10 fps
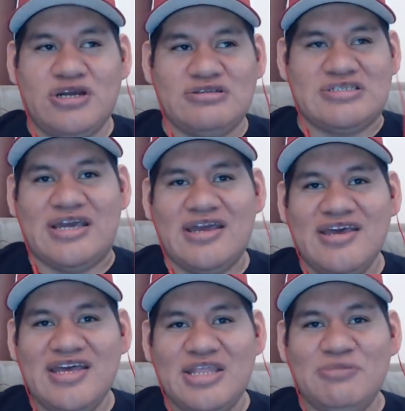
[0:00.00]
I was like,
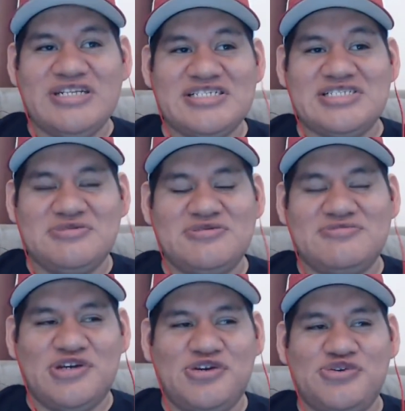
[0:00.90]
let me just
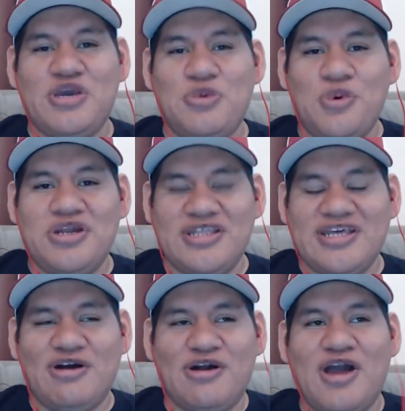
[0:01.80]
create one and
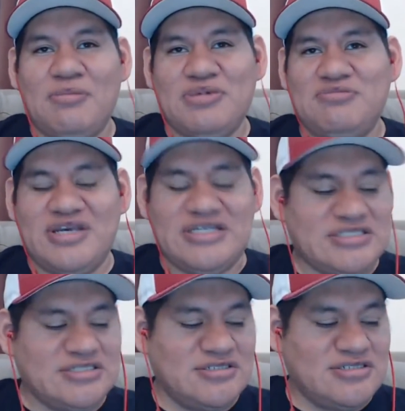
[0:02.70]
then I'll copy and
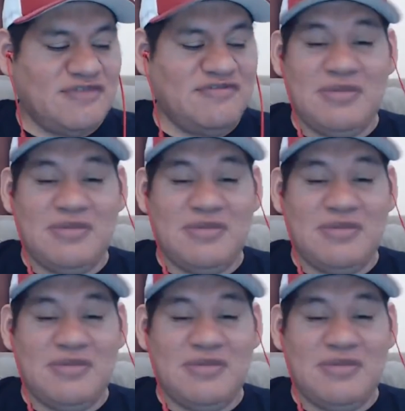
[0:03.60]
paste it and stuff.